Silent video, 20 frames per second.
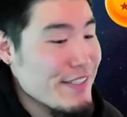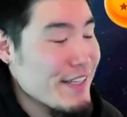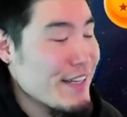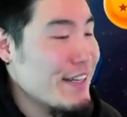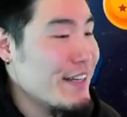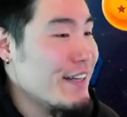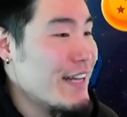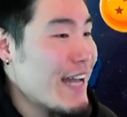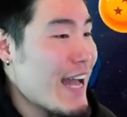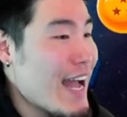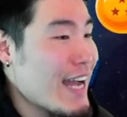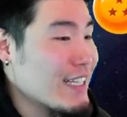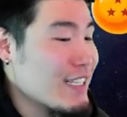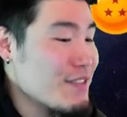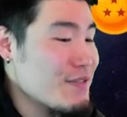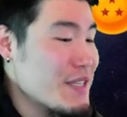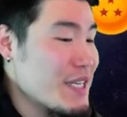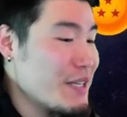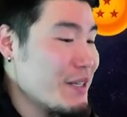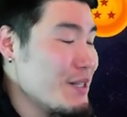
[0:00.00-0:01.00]
uh, active
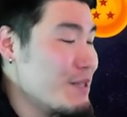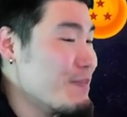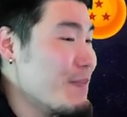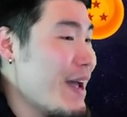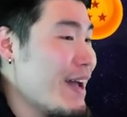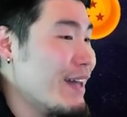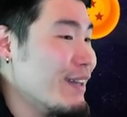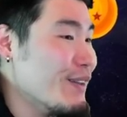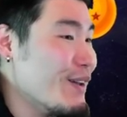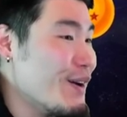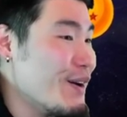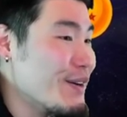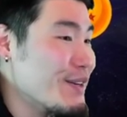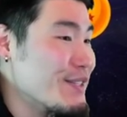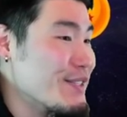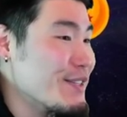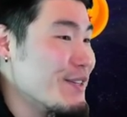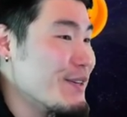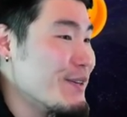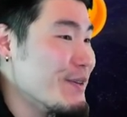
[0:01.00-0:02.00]
skill is mad long,
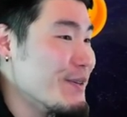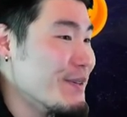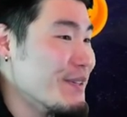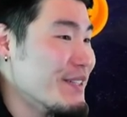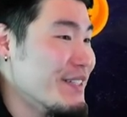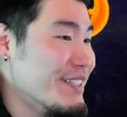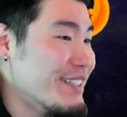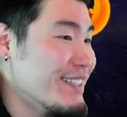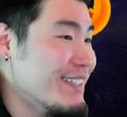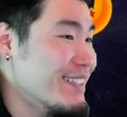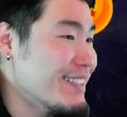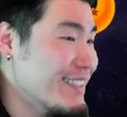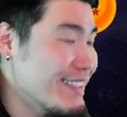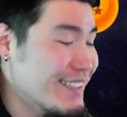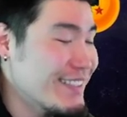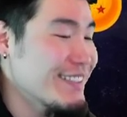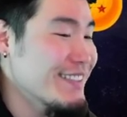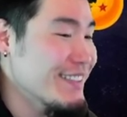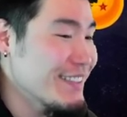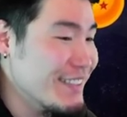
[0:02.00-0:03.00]
so
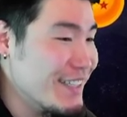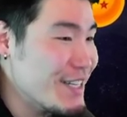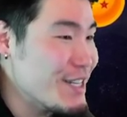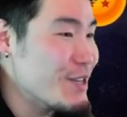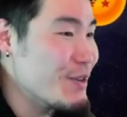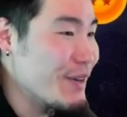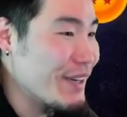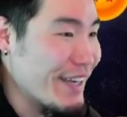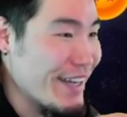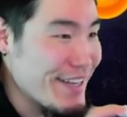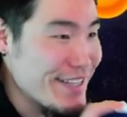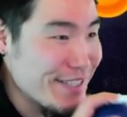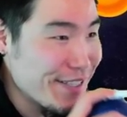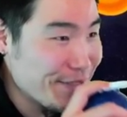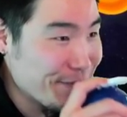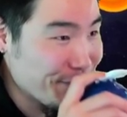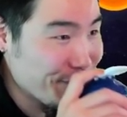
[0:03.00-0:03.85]
enjoy, guys.